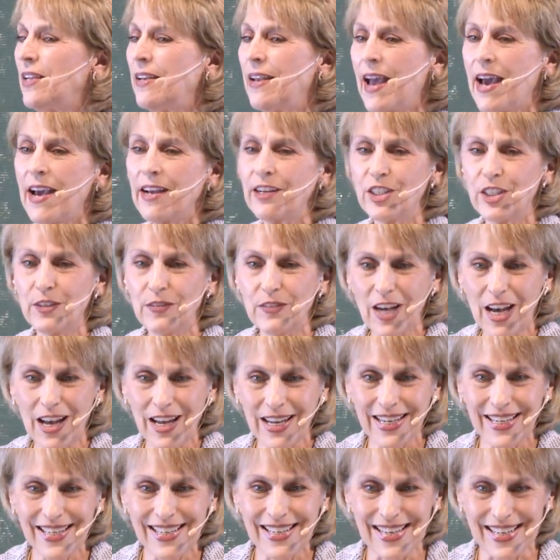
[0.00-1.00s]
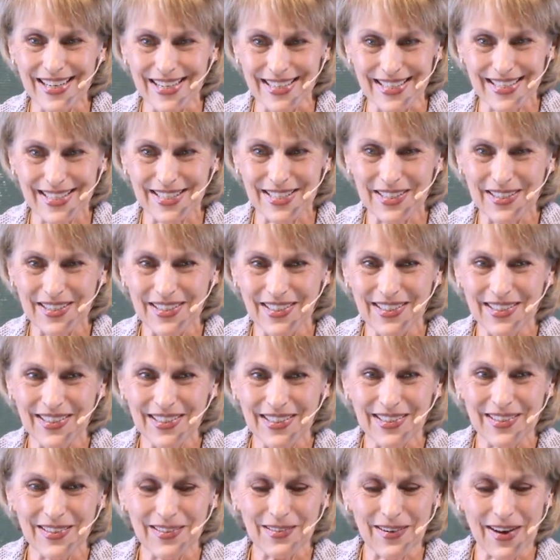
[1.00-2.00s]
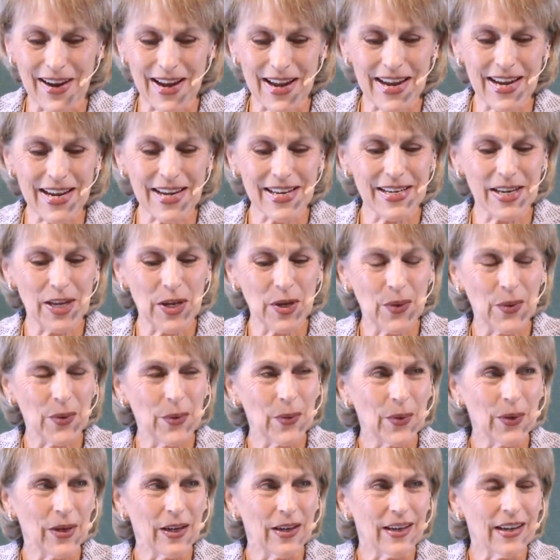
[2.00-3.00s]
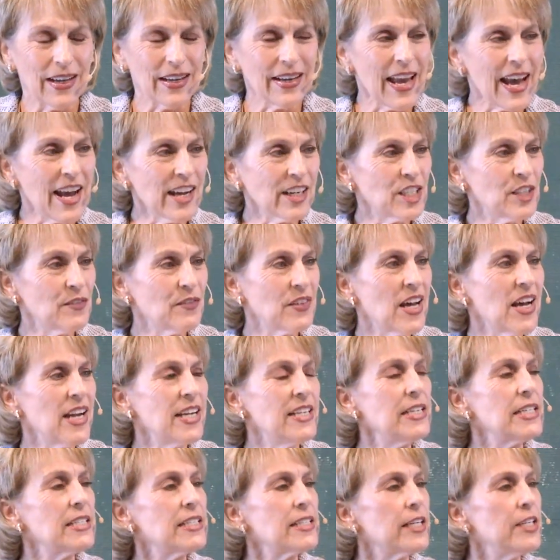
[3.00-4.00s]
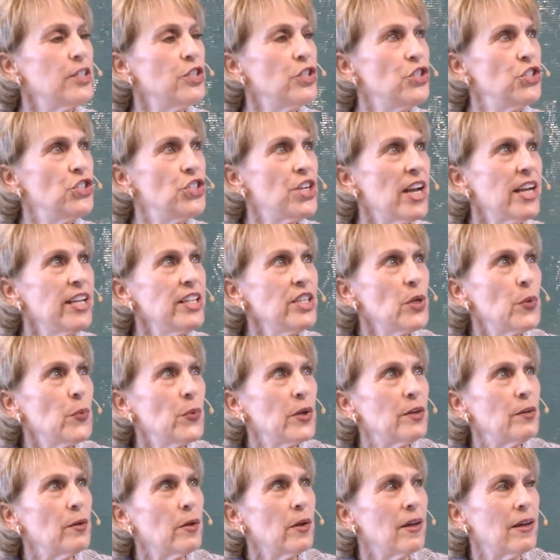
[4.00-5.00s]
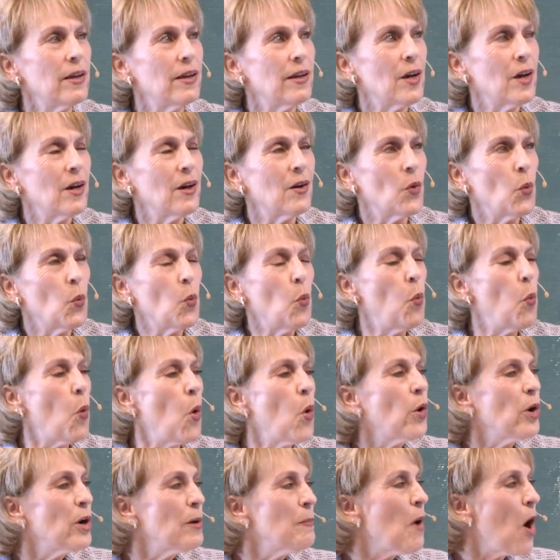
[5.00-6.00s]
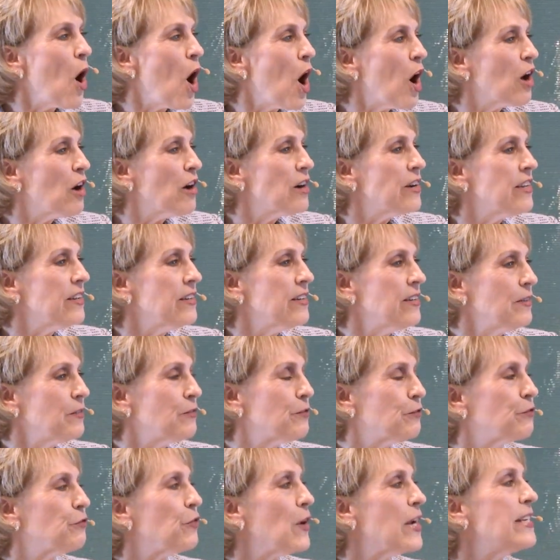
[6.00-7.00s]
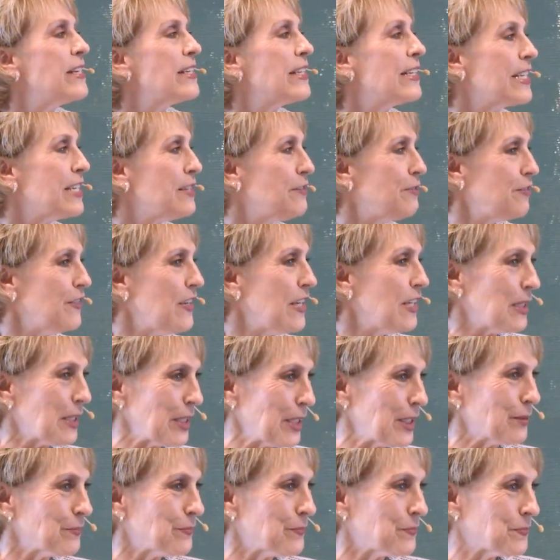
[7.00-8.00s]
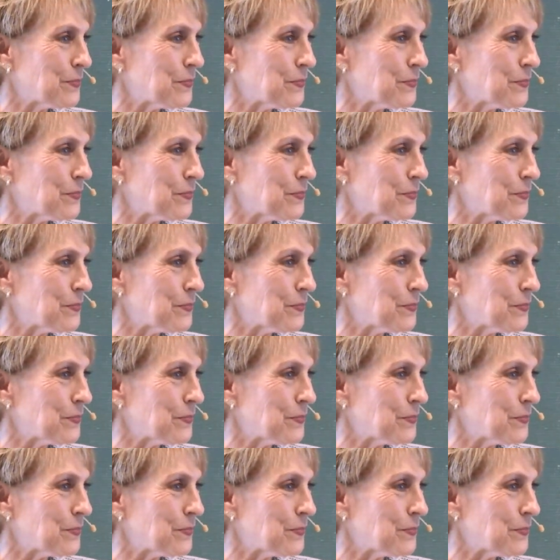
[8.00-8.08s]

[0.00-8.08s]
an act of kindness, right? An act of kindness, a genuine, warm-hearted, friendly feeling.